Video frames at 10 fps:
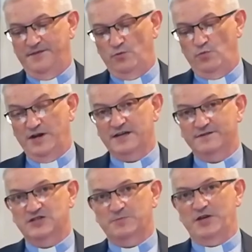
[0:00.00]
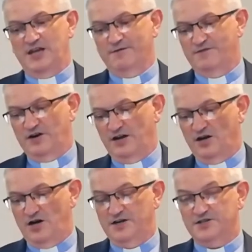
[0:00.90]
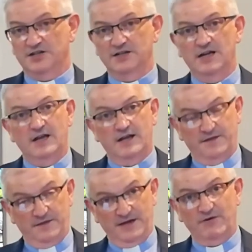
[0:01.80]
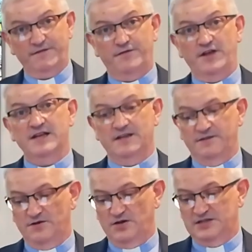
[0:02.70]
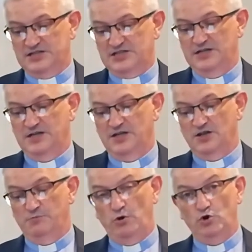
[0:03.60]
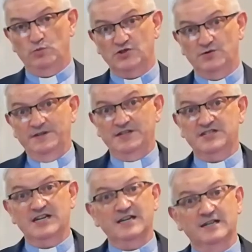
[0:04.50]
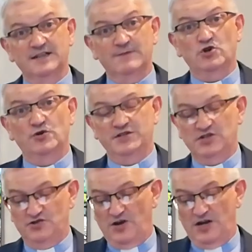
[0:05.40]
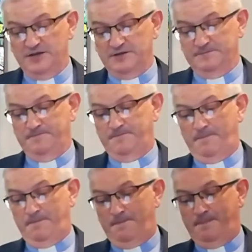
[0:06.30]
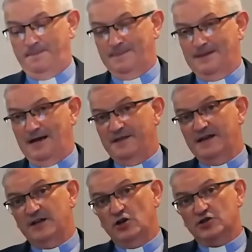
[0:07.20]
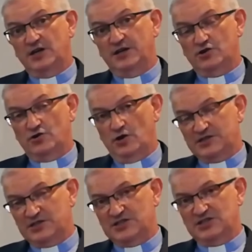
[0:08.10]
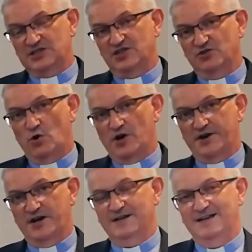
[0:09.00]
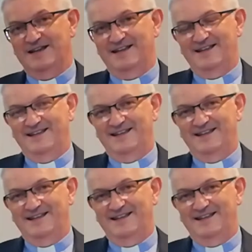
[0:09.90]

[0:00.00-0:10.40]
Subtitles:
and the waves became very large, and they were afraid. They thought the boat was going to sink and they were going to drown. And then they looked out across the water,